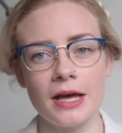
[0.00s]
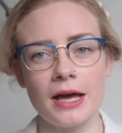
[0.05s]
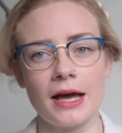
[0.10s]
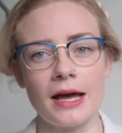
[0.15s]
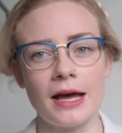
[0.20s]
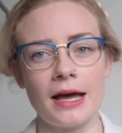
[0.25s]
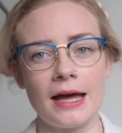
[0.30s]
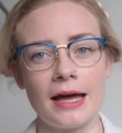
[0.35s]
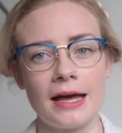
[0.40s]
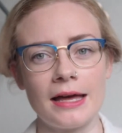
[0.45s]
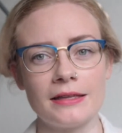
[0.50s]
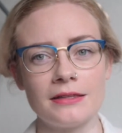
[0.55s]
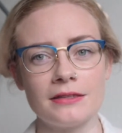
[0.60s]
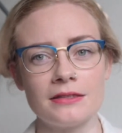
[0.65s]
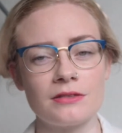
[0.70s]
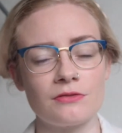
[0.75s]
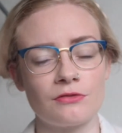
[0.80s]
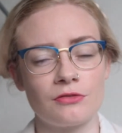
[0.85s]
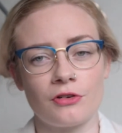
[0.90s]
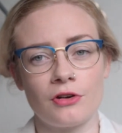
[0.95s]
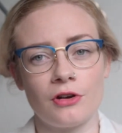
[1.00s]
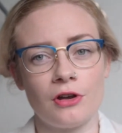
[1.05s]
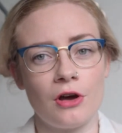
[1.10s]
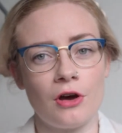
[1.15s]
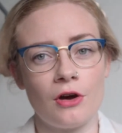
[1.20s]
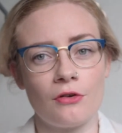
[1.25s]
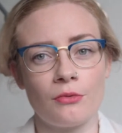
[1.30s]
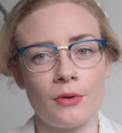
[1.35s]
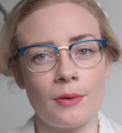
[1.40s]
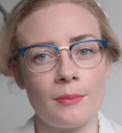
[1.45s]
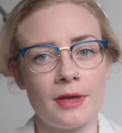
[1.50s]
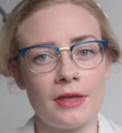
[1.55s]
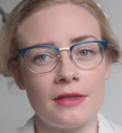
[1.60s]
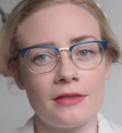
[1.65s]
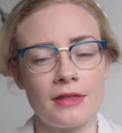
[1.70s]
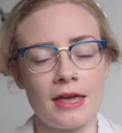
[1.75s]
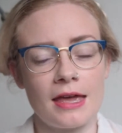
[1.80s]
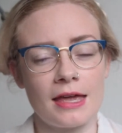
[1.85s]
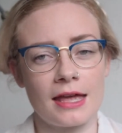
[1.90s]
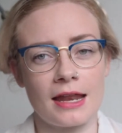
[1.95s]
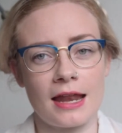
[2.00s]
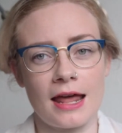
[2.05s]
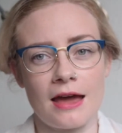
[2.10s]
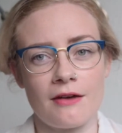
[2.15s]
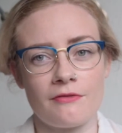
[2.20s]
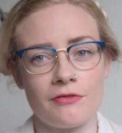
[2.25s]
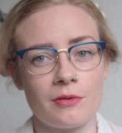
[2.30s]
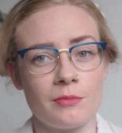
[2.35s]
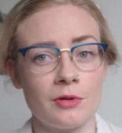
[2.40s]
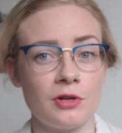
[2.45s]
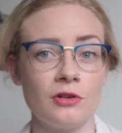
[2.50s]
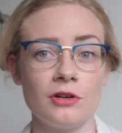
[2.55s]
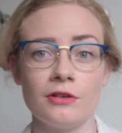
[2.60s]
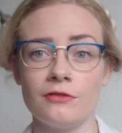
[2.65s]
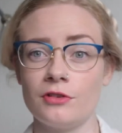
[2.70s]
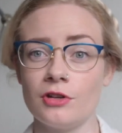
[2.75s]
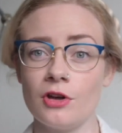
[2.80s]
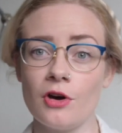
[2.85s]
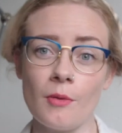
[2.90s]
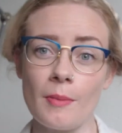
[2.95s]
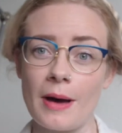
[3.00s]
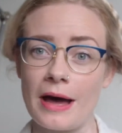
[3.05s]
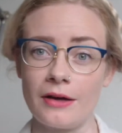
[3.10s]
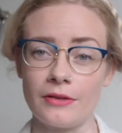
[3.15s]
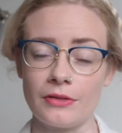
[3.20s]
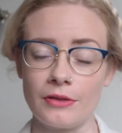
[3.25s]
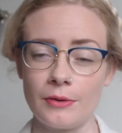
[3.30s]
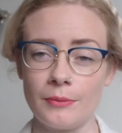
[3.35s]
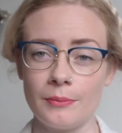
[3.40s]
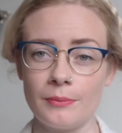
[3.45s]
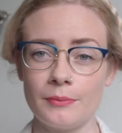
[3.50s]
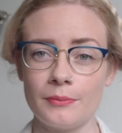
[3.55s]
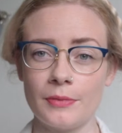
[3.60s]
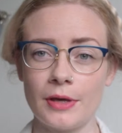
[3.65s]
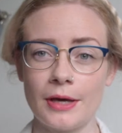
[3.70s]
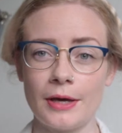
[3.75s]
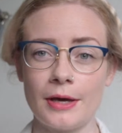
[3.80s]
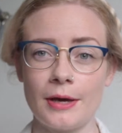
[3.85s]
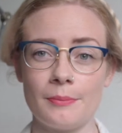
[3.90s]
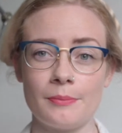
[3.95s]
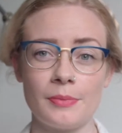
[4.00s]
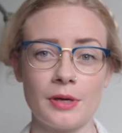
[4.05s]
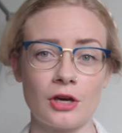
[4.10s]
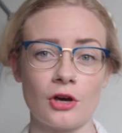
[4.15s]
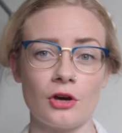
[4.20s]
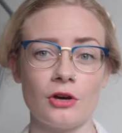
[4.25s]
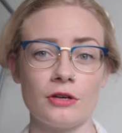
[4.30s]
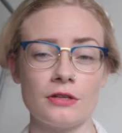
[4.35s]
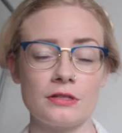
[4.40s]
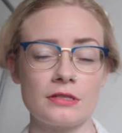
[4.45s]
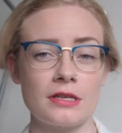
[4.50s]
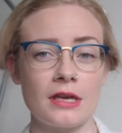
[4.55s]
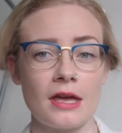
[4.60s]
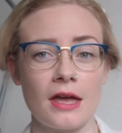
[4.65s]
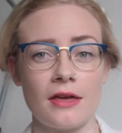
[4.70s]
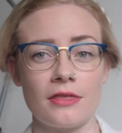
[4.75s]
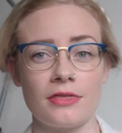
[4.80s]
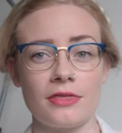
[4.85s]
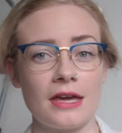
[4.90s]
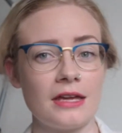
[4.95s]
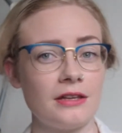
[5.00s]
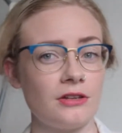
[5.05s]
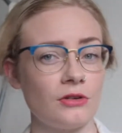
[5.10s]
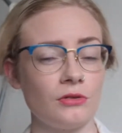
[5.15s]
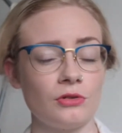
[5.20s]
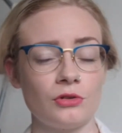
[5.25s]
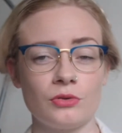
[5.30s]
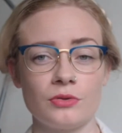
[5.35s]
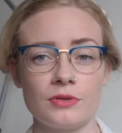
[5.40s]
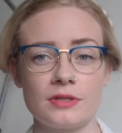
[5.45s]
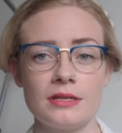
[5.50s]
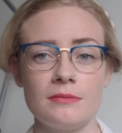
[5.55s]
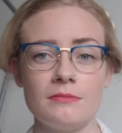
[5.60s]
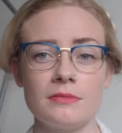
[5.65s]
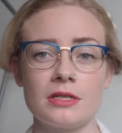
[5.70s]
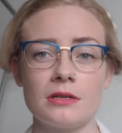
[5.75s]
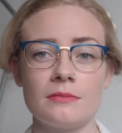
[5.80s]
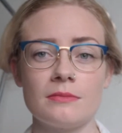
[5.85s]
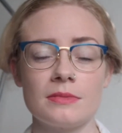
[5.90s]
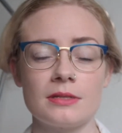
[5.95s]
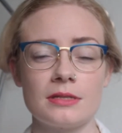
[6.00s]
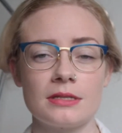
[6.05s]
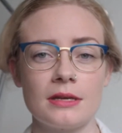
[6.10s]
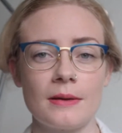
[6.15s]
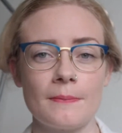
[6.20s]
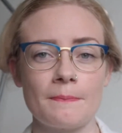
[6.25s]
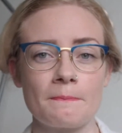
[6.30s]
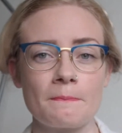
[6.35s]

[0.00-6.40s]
And for a lot of women, they can have them and not even know about them because they don't cause symptoms.